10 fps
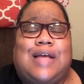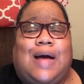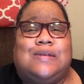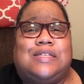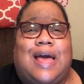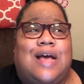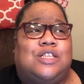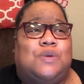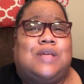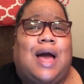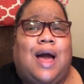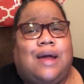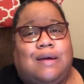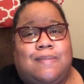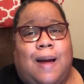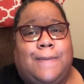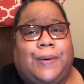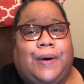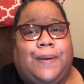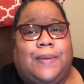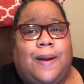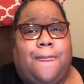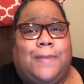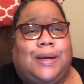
outside so it's hotter in my apartment